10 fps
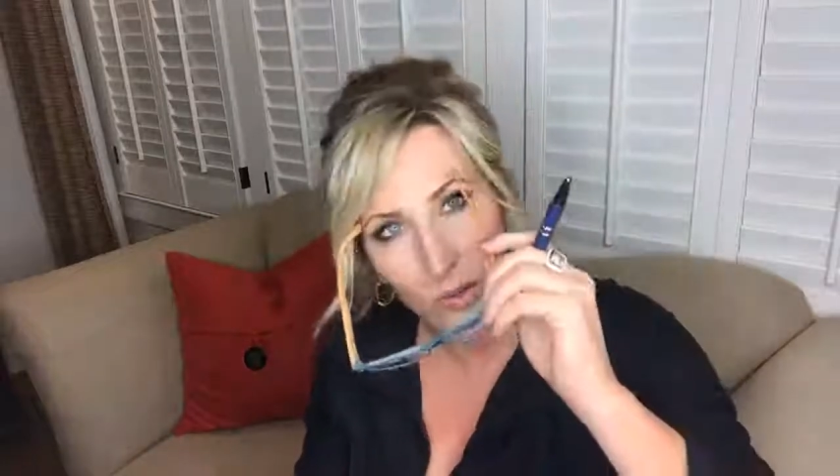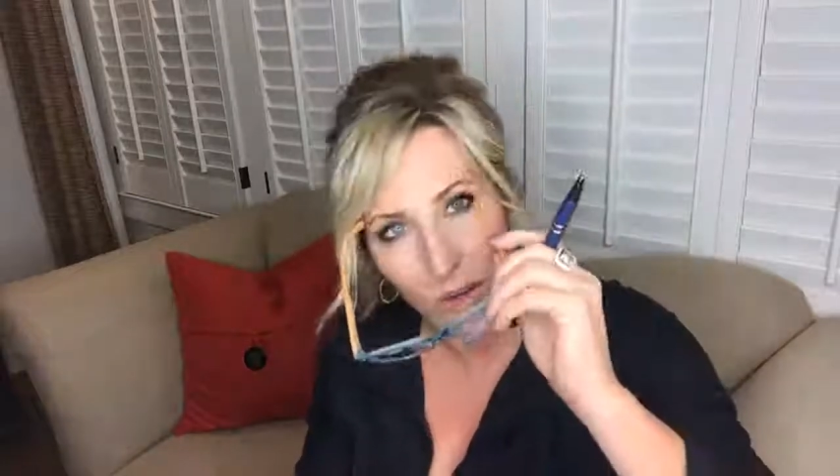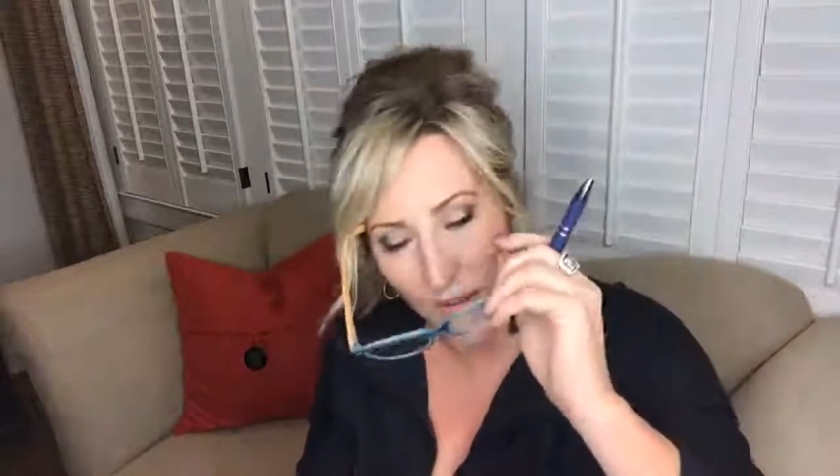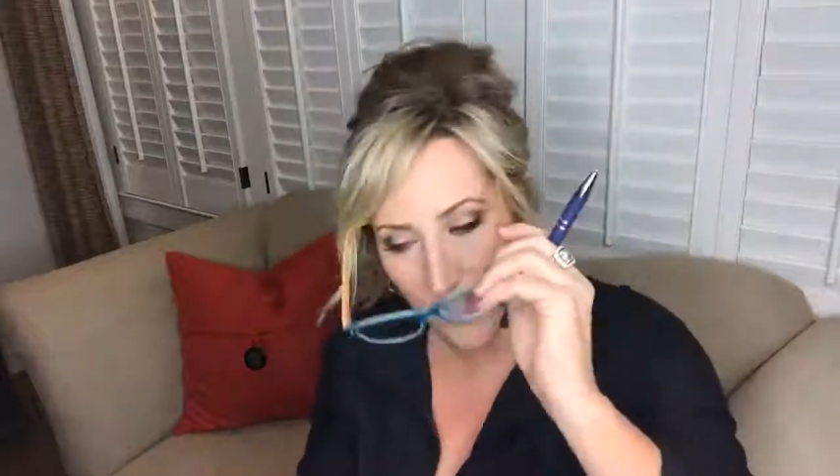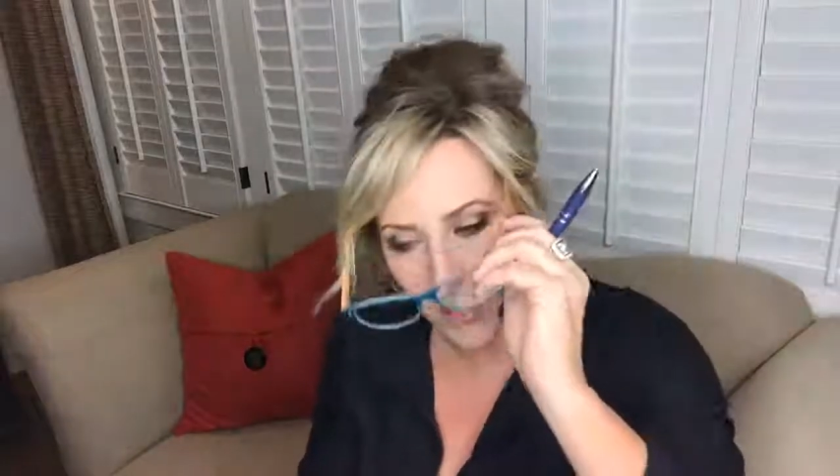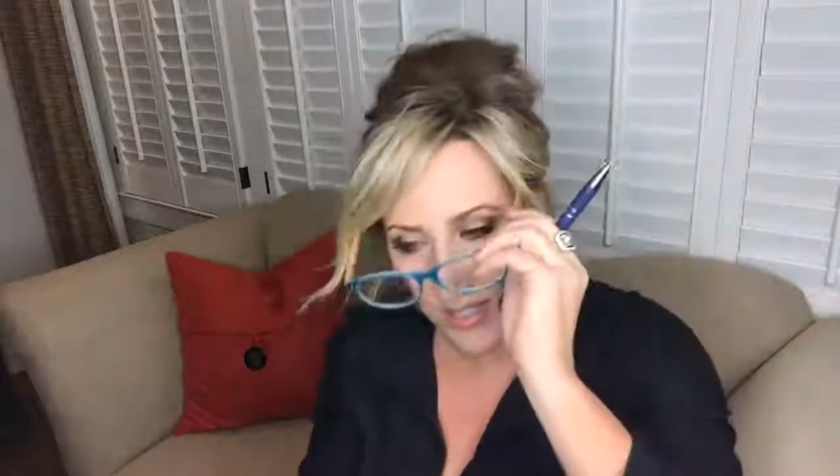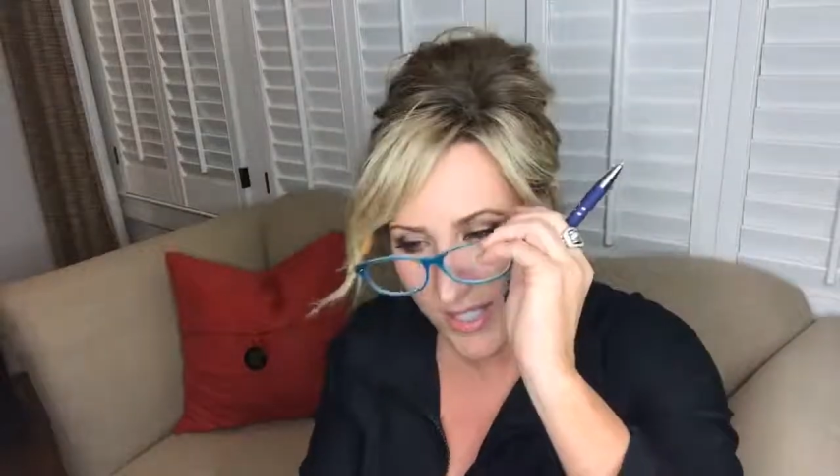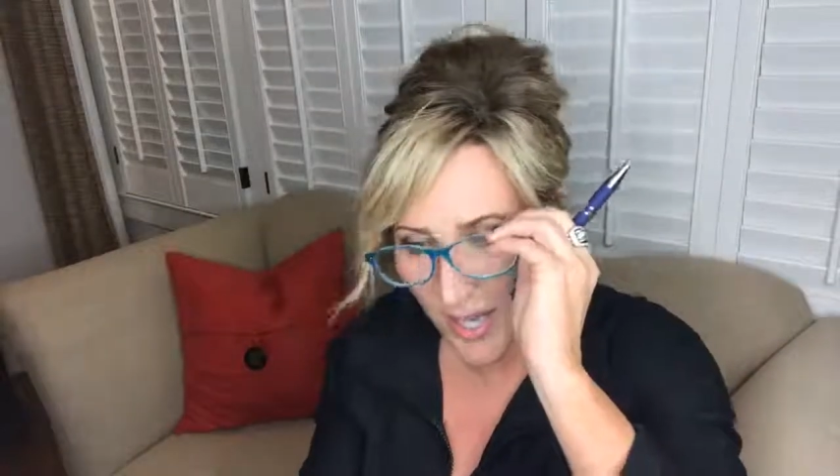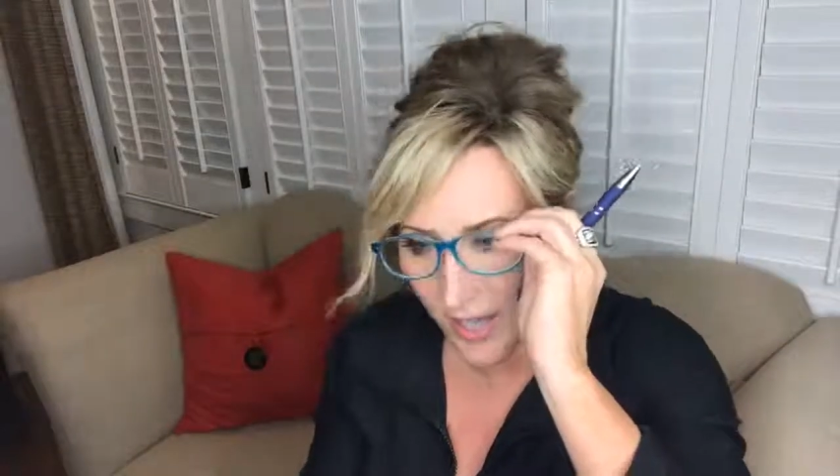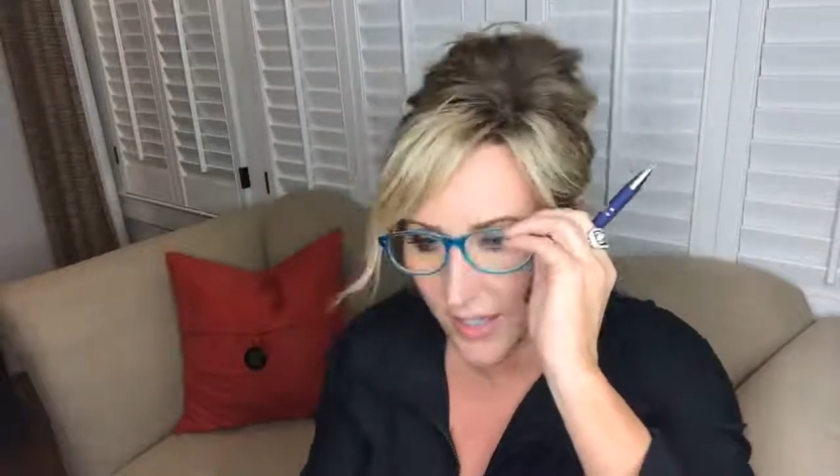Oh, God, this is
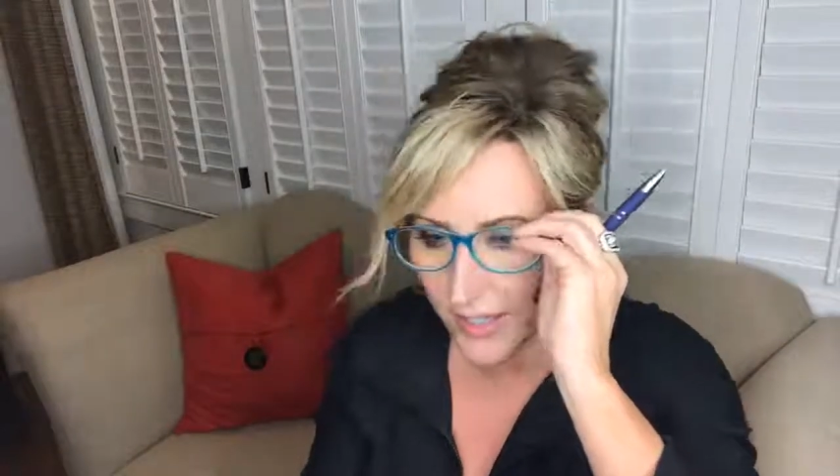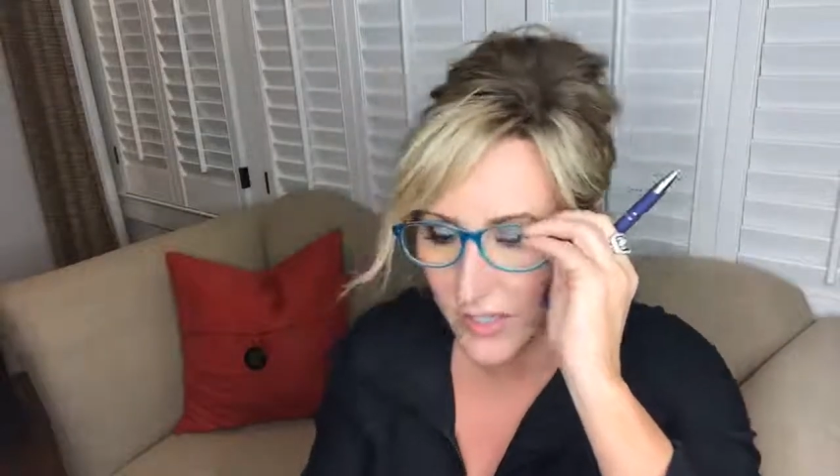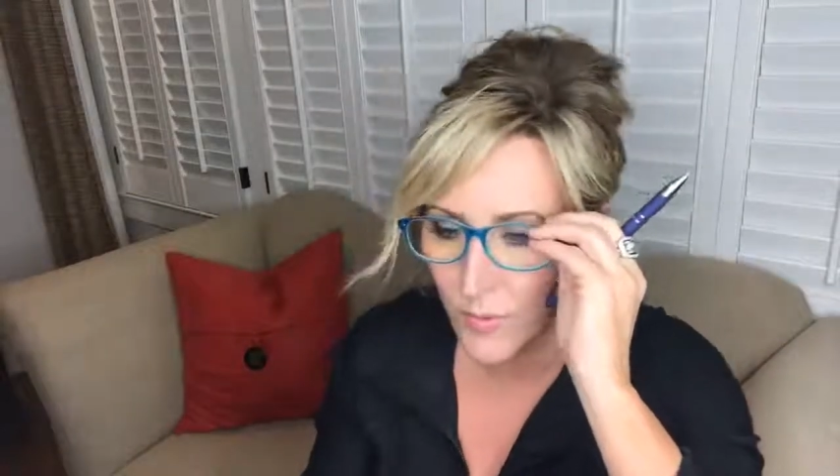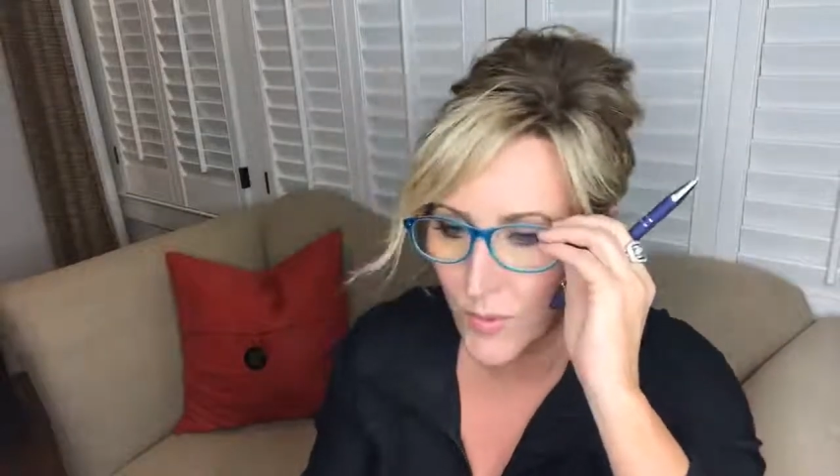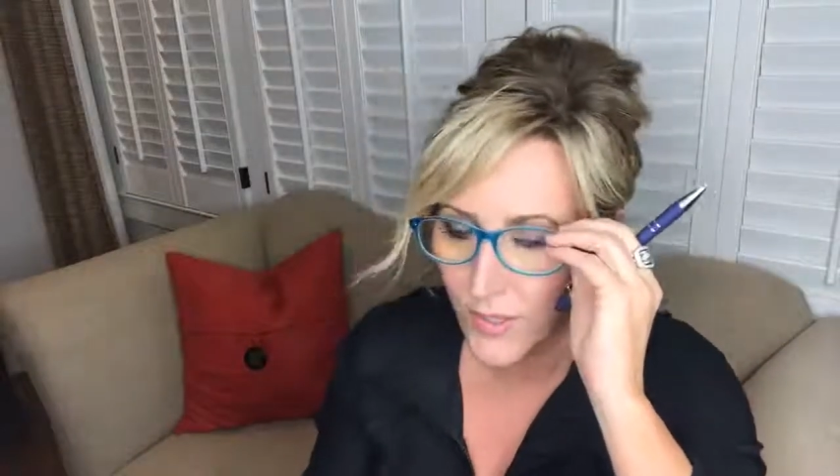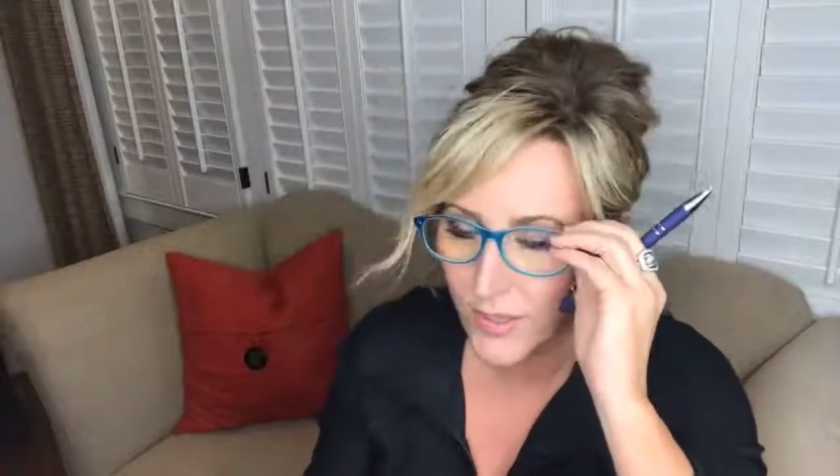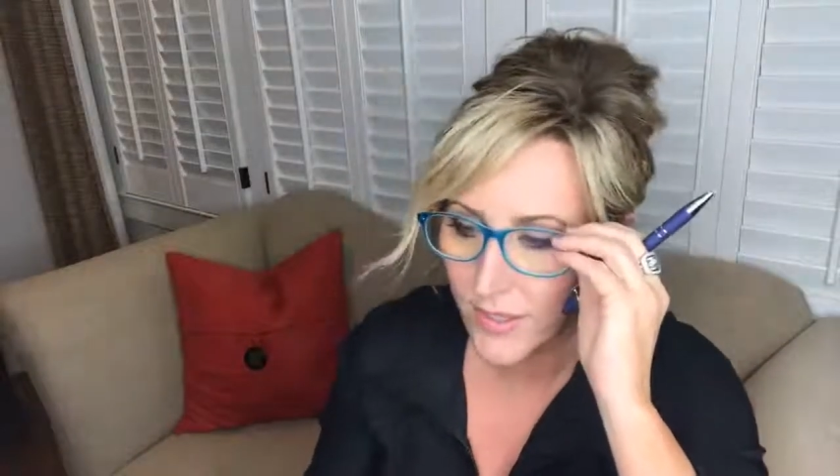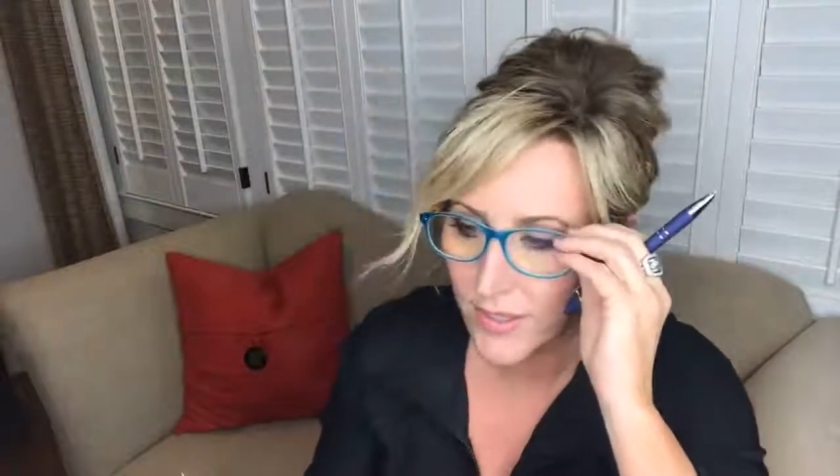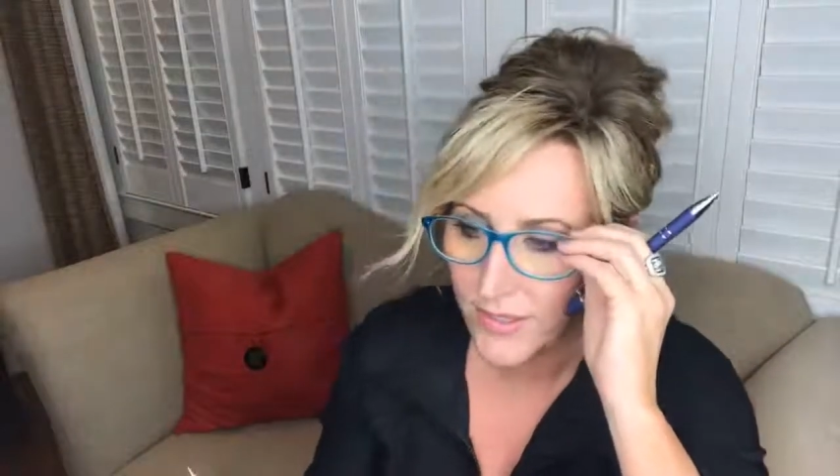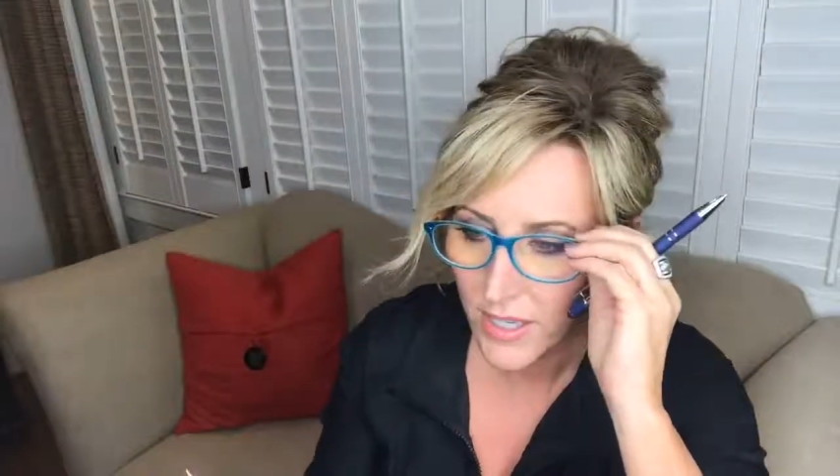tiny. Let me read
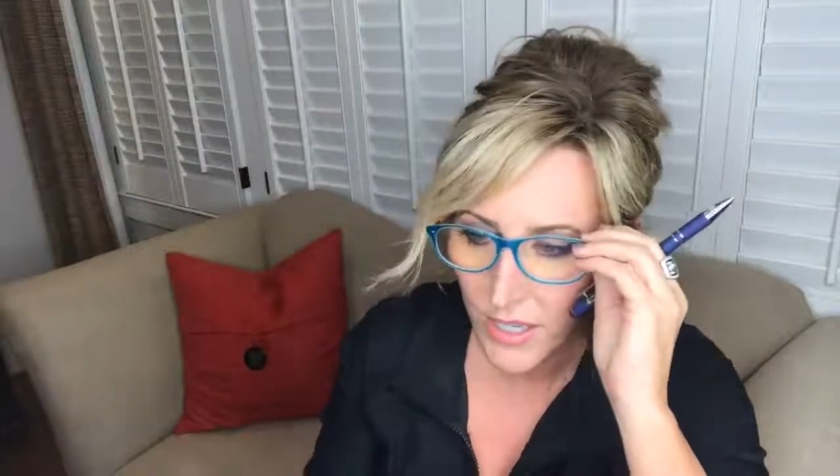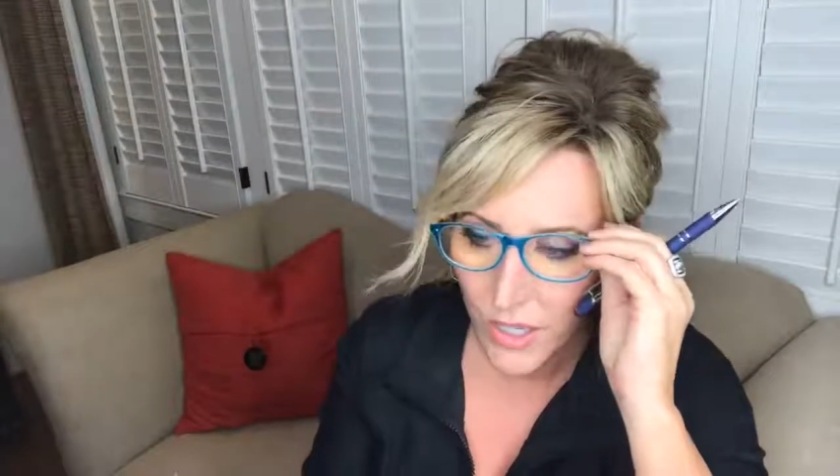this.